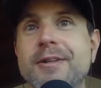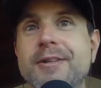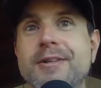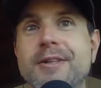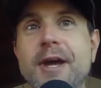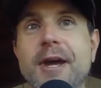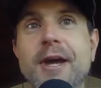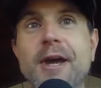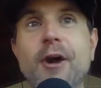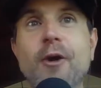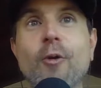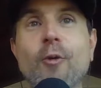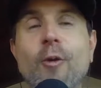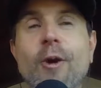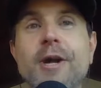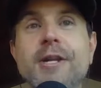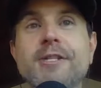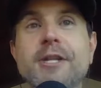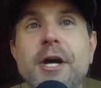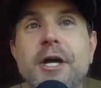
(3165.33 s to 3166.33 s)
There you go.
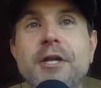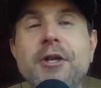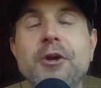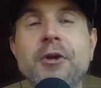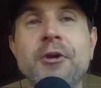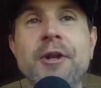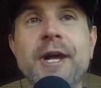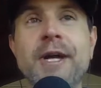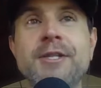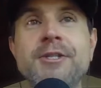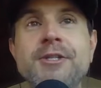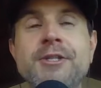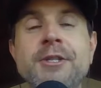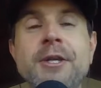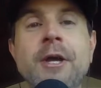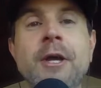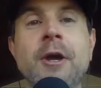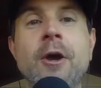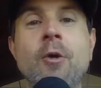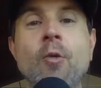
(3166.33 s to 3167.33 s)
Want to talk a little Knicks.
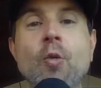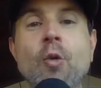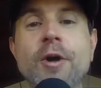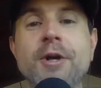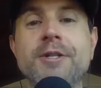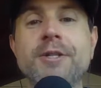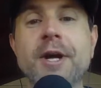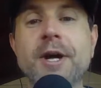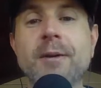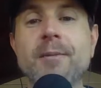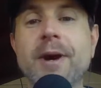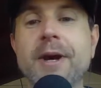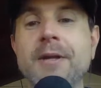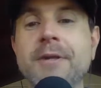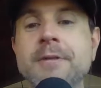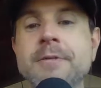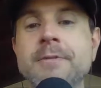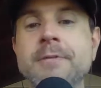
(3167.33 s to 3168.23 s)
Want to talk about